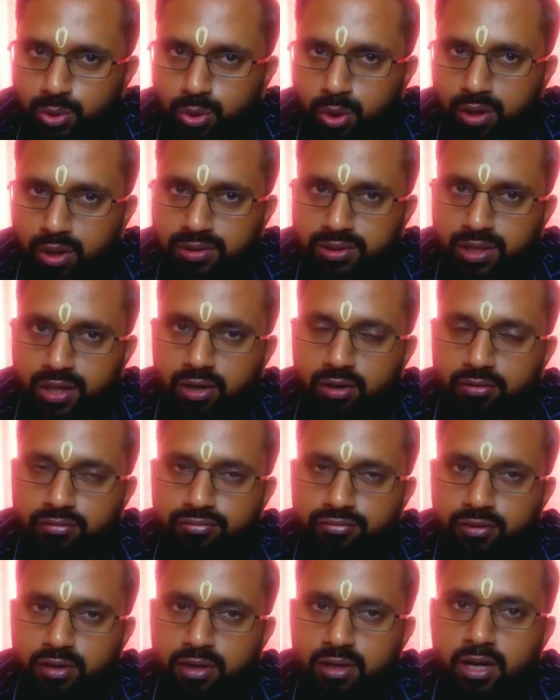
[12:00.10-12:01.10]
2 or 3
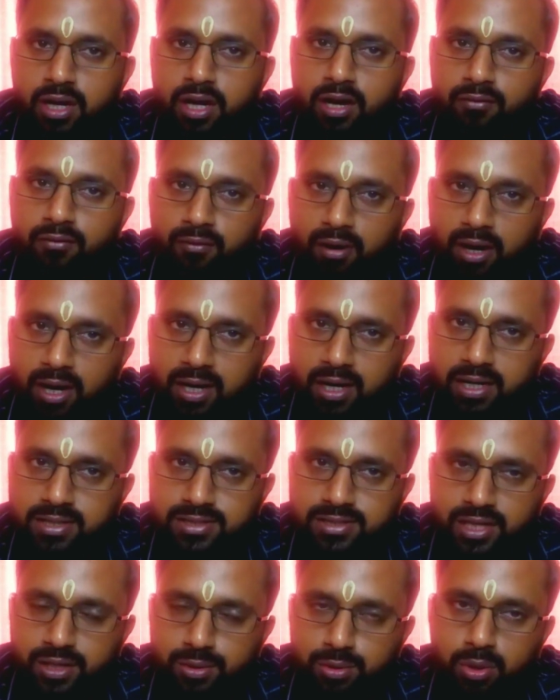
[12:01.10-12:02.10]
of
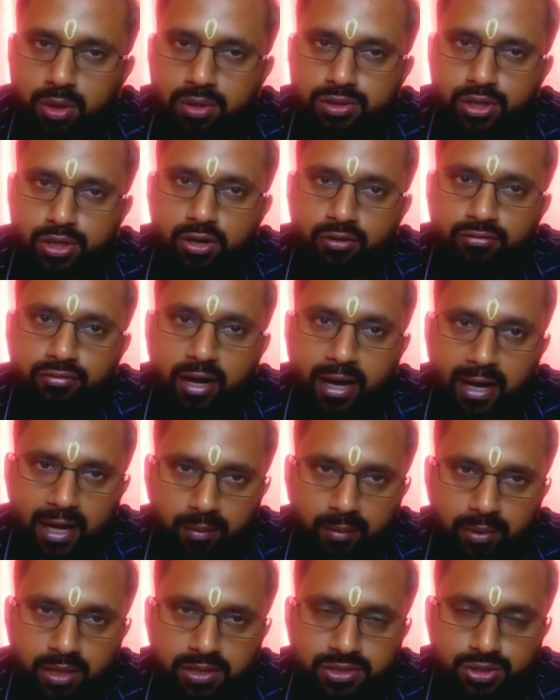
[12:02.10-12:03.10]
walnuts and 2 or 3 of
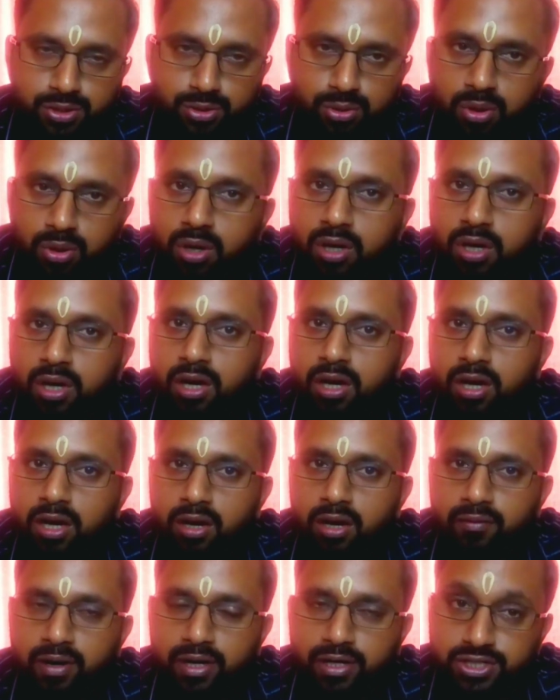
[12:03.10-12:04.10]
almonds to
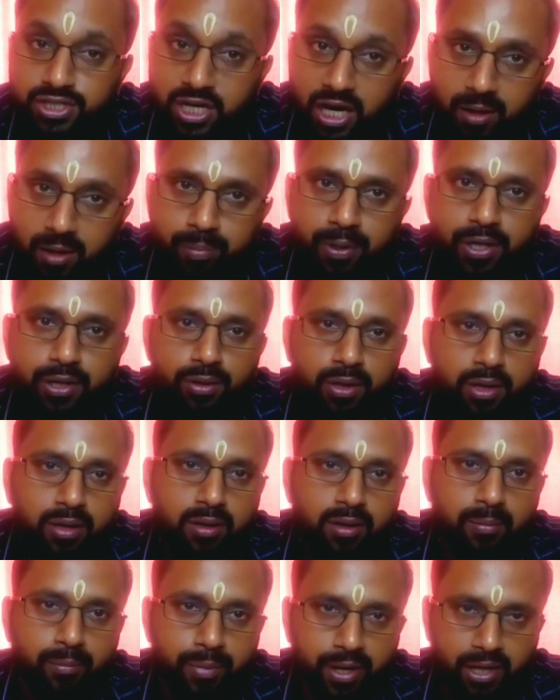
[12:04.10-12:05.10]
sharpen your
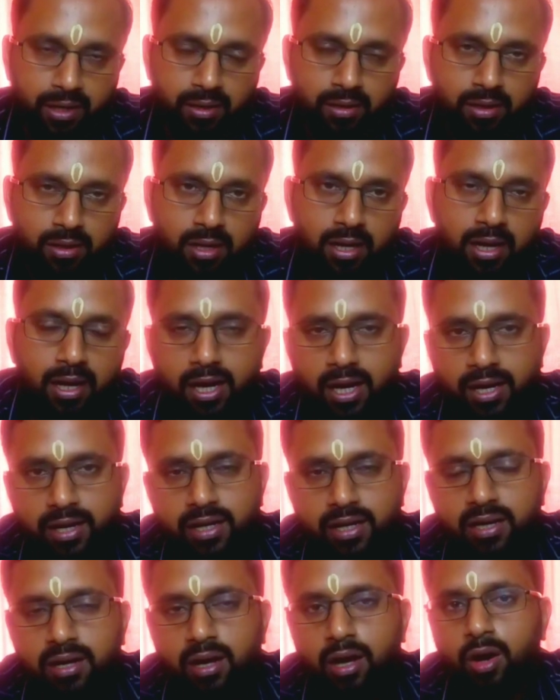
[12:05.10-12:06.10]
brain.
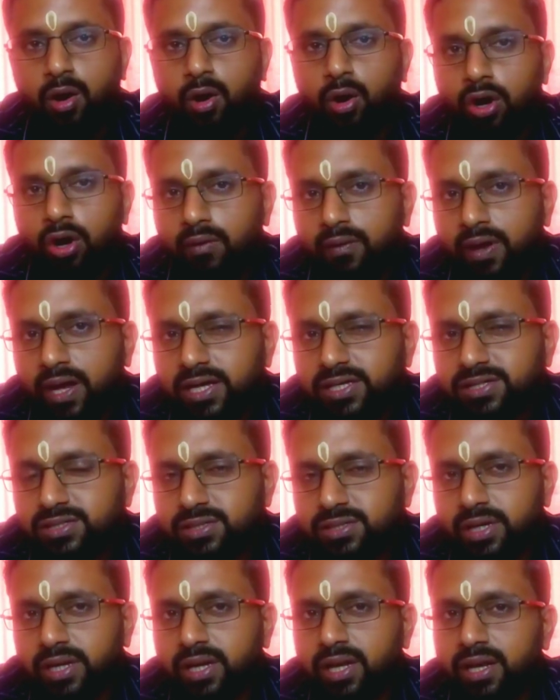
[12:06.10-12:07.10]
And
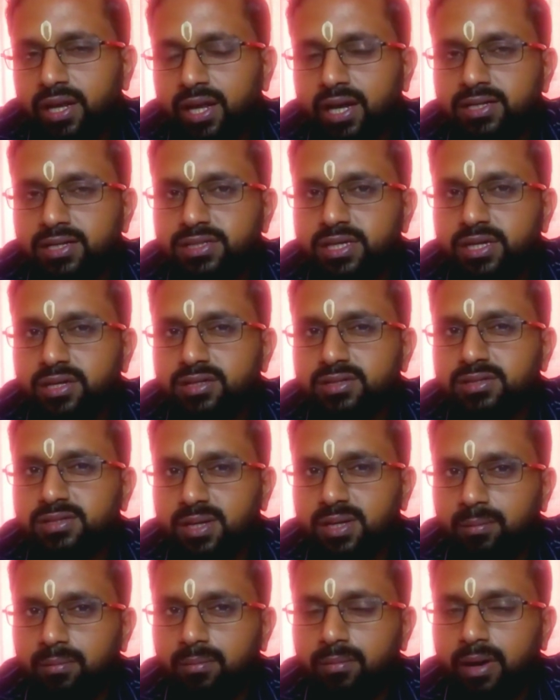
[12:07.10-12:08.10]
always indulge in
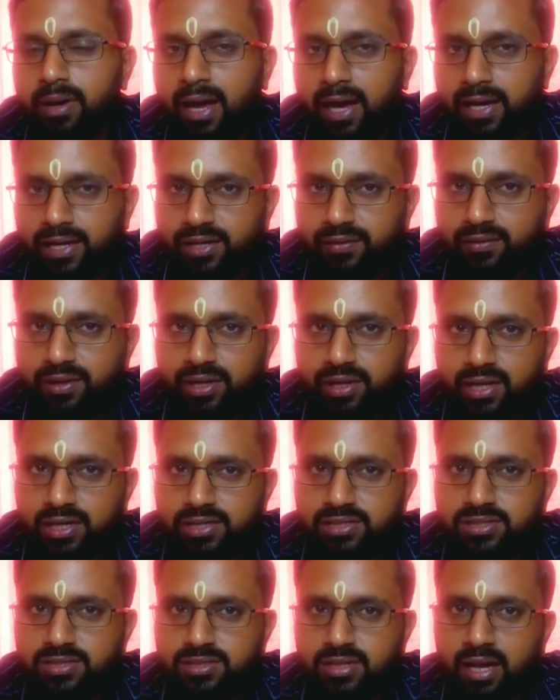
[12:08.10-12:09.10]
some
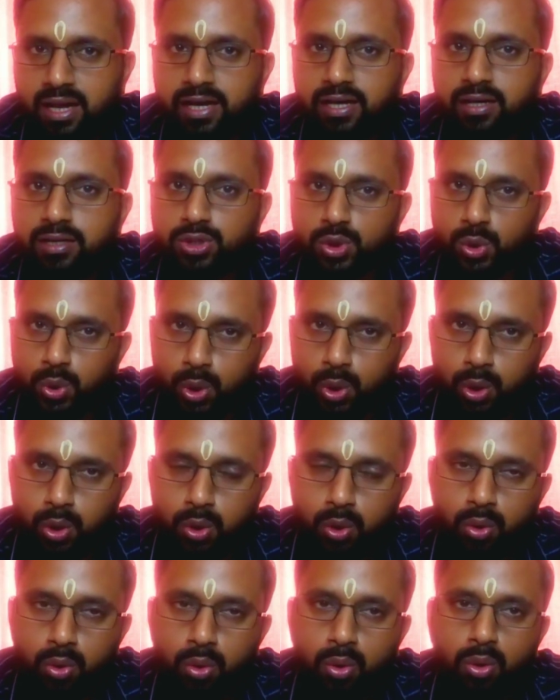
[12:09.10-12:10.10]
activities like
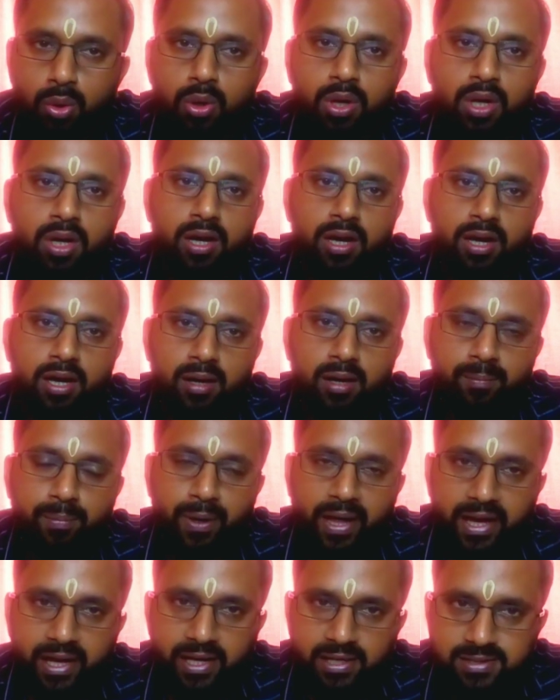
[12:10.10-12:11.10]
Sudoku,
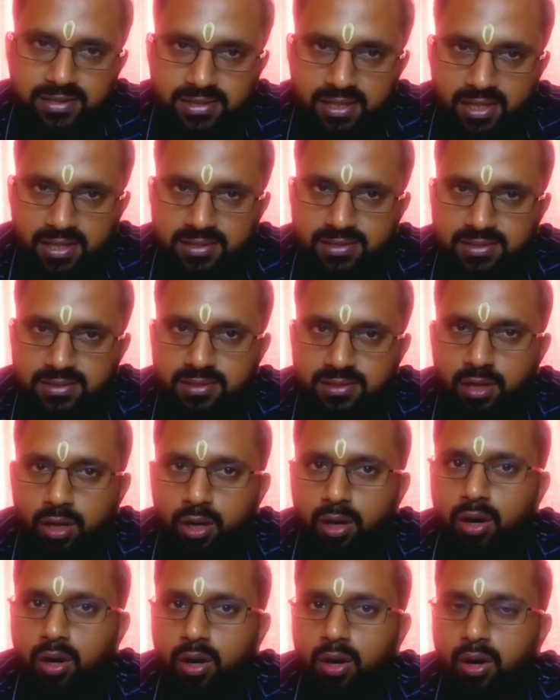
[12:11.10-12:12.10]
playing chess,
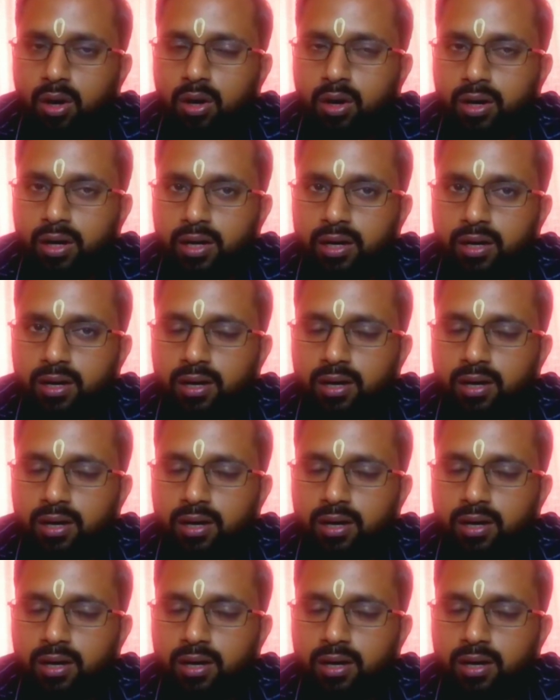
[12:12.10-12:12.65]
or